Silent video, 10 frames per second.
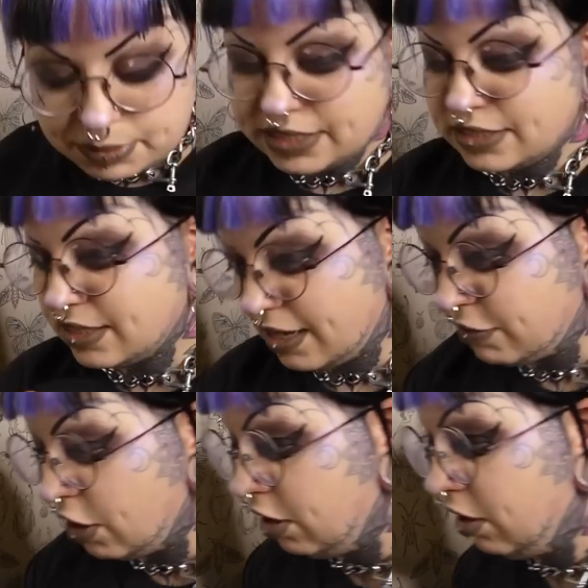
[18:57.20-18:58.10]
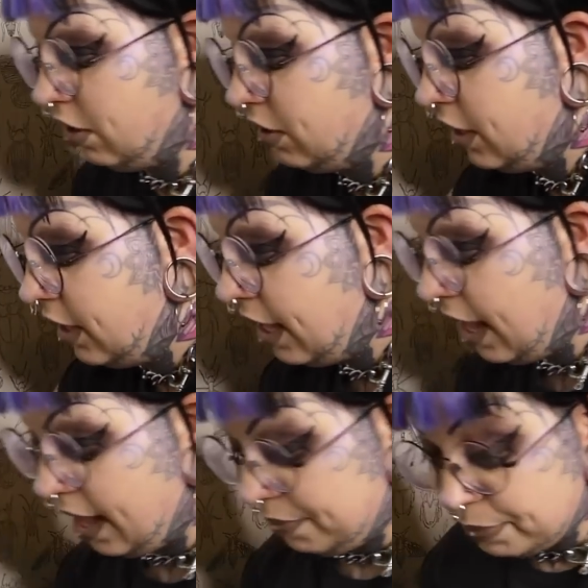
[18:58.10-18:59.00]
pins, I've got a lot.
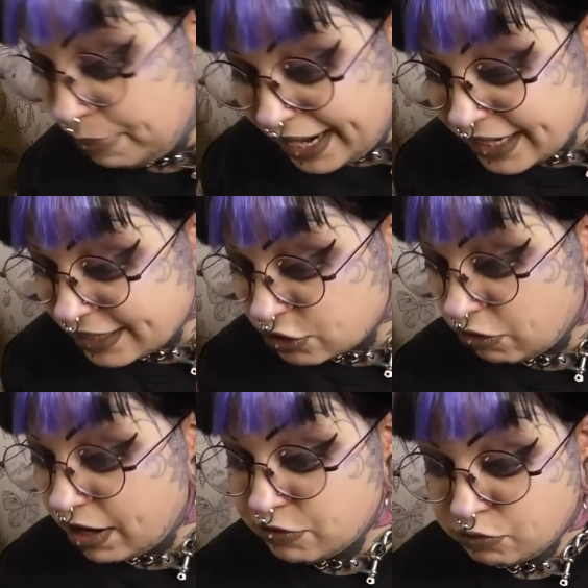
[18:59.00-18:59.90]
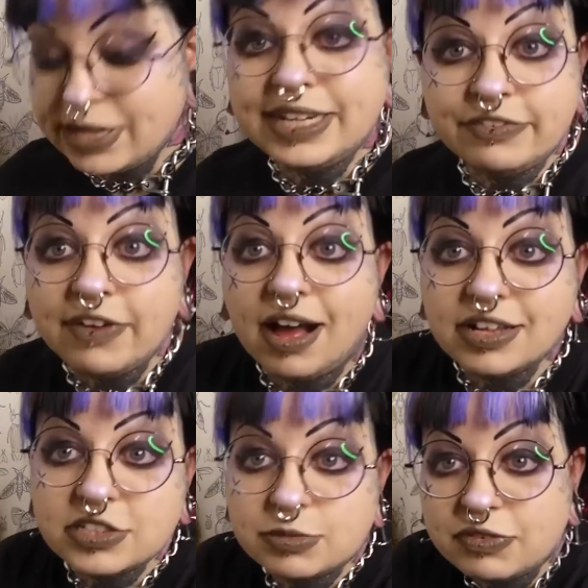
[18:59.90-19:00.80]
The paint has dried really fast, to be